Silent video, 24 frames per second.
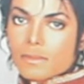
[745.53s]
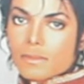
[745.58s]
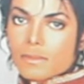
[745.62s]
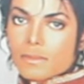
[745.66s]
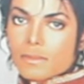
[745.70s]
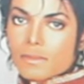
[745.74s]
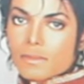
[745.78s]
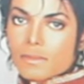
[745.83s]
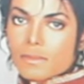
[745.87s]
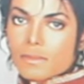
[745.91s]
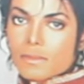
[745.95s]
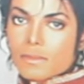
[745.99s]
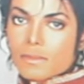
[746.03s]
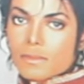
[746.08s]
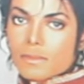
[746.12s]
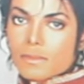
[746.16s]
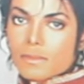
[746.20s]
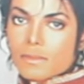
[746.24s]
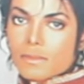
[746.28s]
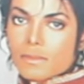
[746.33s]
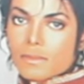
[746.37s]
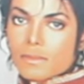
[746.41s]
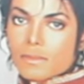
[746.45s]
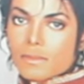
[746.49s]

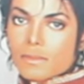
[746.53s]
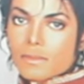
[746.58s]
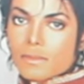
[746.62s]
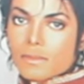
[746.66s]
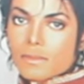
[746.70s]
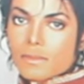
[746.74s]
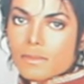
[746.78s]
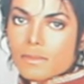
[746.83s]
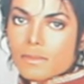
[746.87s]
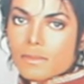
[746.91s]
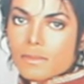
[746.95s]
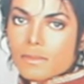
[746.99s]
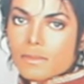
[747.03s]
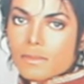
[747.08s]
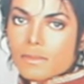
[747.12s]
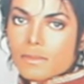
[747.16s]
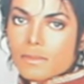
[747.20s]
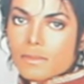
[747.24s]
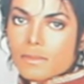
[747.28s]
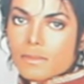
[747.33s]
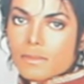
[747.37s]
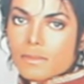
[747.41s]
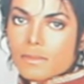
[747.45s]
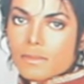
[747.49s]

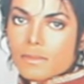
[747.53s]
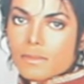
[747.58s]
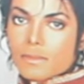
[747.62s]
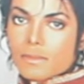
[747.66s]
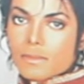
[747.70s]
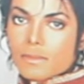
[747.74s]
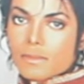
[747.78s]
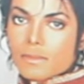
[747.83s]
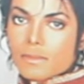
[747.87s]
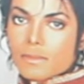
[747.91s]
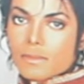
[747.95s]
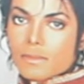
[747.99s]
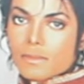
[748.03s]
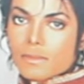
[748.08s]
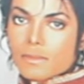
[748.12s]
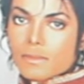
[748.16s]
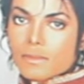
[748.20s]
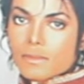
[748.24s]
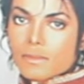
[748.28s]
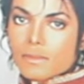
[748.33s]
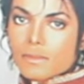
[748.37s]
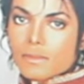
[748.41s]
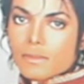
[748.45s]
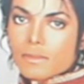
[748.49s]

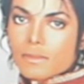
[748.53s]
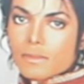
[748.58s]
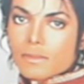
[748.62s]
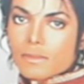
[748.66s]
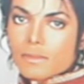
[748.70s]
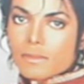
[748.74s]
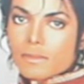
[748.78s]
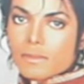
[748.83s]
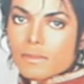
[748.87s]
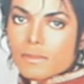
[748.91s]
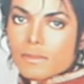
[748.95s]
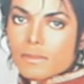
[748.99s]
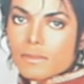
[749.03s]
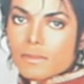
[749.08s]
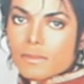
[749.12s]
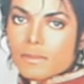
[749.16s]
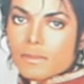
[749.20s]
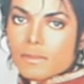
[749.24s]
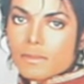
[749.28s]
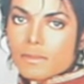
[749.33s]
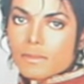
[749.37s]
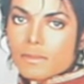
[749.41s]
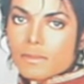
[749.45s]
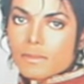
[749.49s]

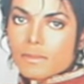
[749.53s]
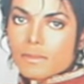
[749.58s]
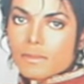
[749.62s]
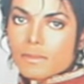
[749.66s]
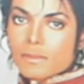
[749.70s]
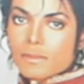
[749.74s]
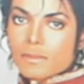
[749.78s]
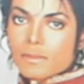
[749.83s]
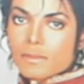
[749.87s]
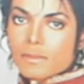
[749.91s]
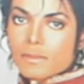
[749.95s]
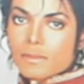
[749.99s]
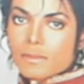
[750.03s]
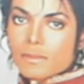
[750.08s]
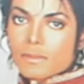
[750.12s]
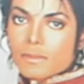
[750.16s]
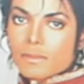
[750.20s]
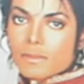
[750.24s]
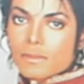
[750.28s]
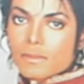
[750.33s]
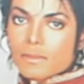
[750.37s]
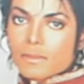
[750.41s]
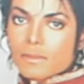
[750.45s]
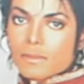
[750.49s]

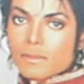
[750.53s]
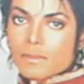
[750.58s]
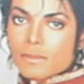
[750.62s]
The person shown says nothing.